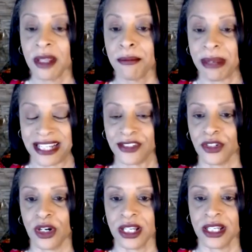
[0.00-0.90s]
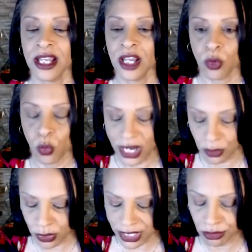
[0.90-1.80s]
based on
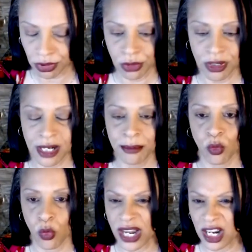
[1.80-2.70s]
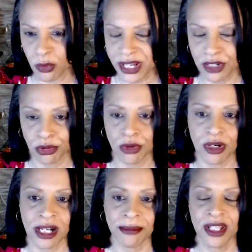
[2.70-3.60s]
when we grew up, where we grew
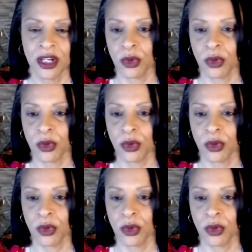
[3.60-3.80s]
up,